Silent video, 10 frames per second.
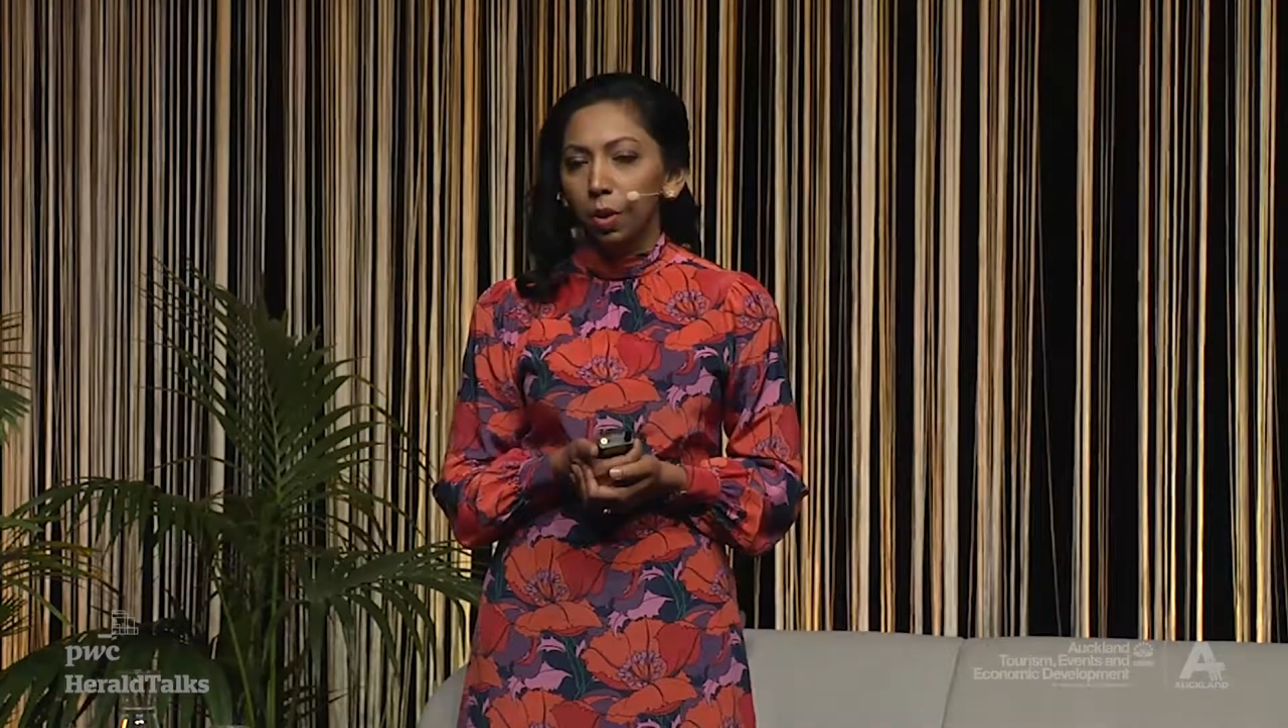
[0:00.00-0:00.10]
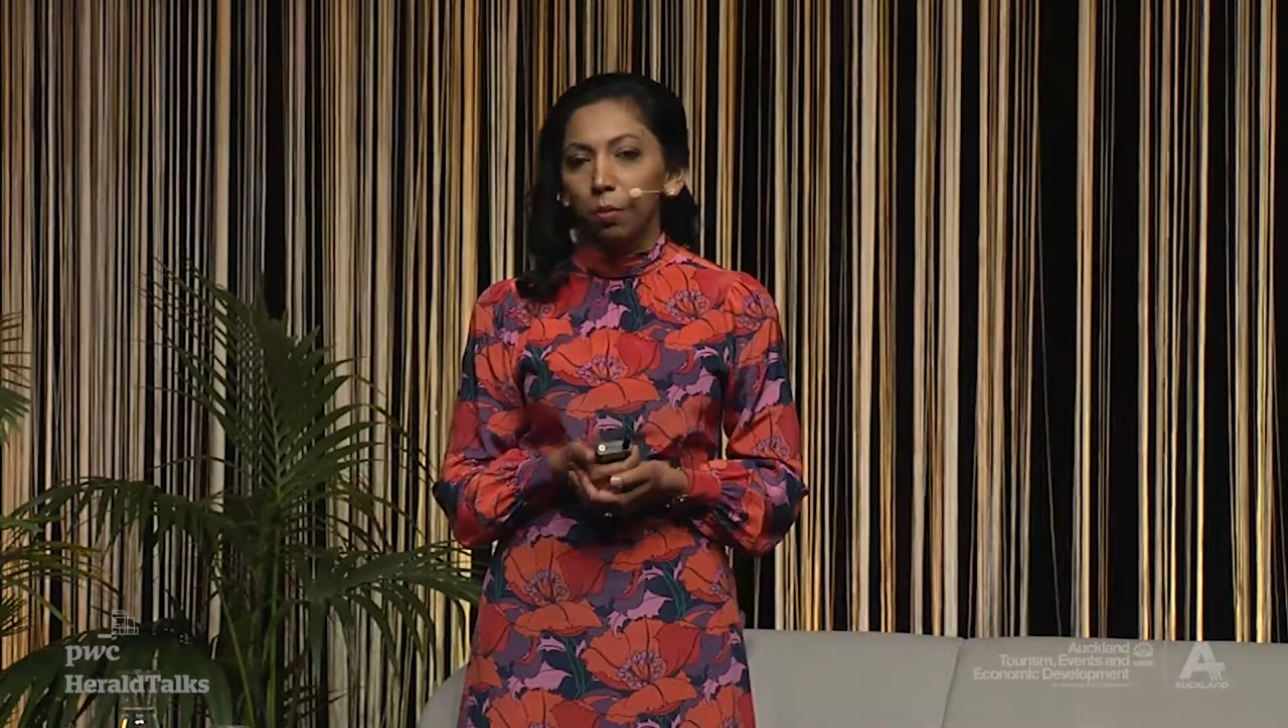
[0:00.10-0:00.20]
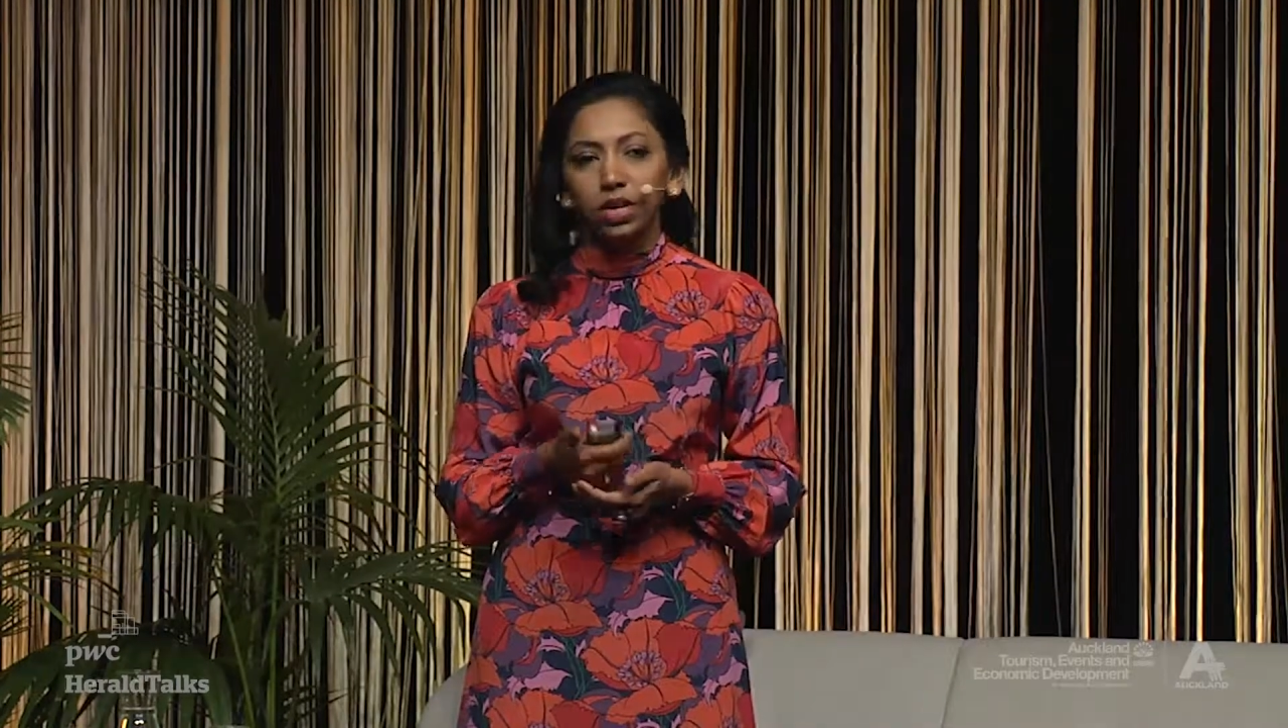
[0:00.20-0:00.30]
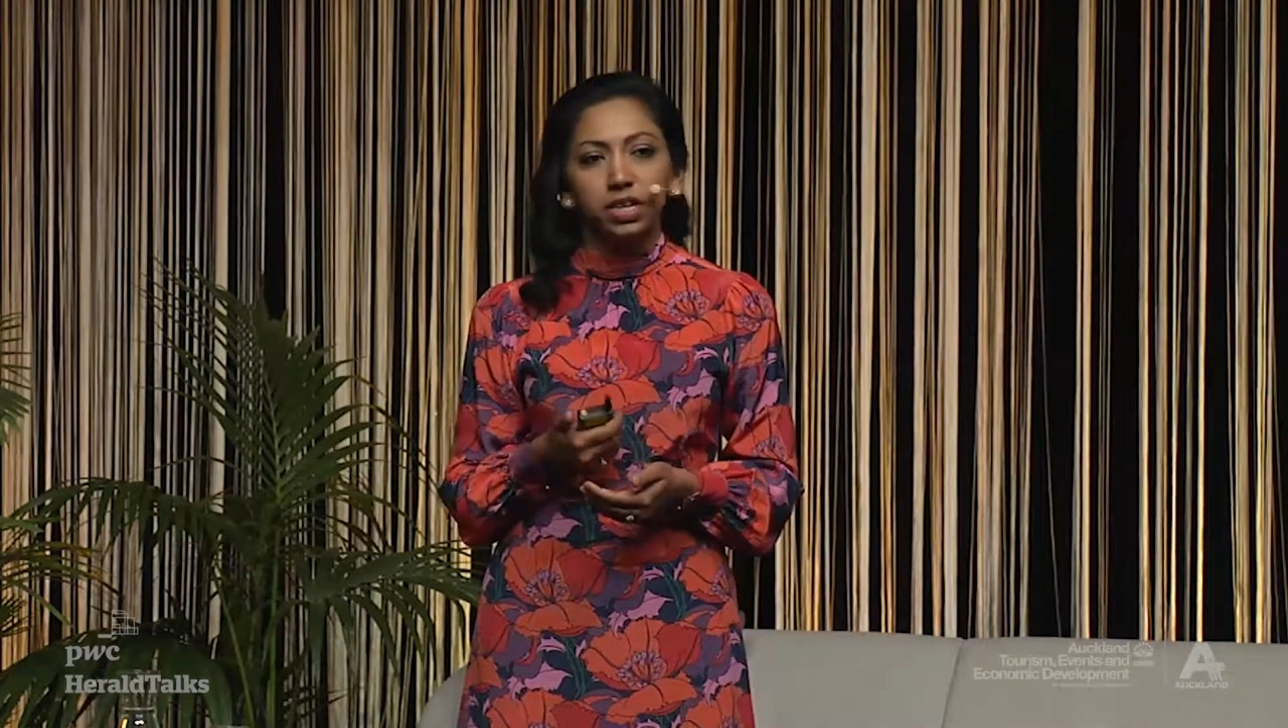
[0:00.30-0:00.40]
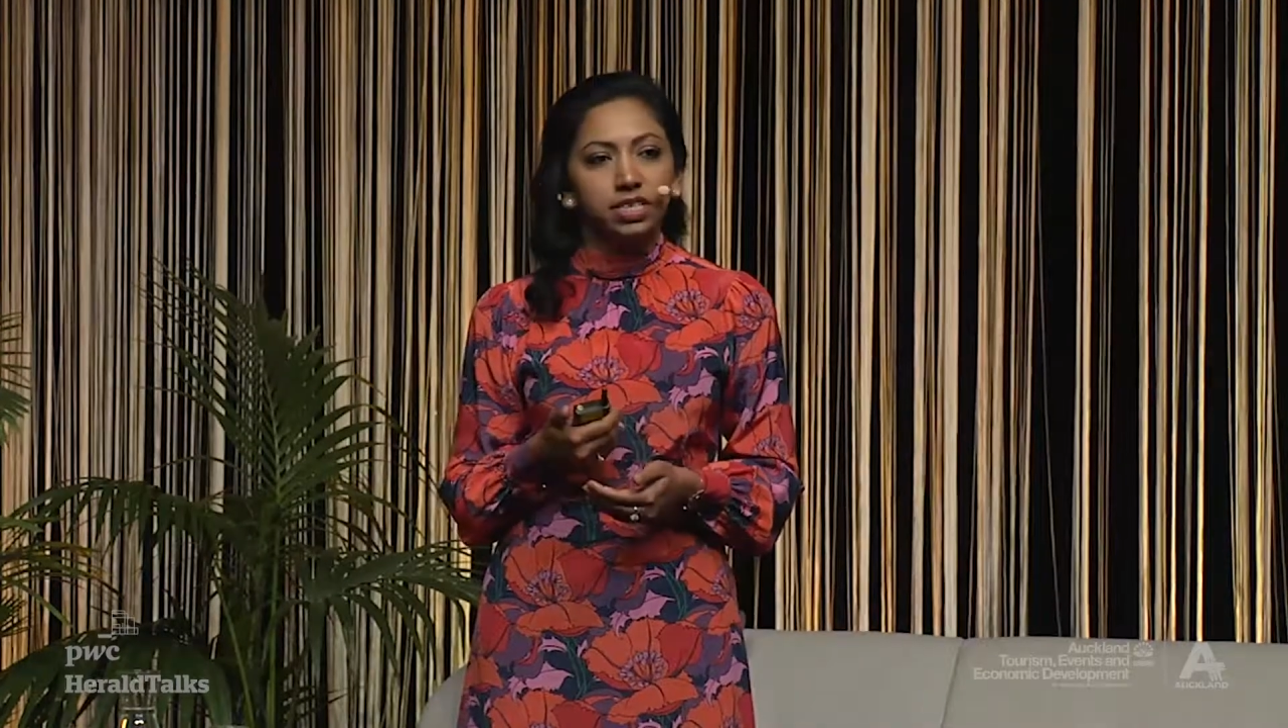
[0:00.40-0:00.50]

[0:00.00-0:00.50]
but her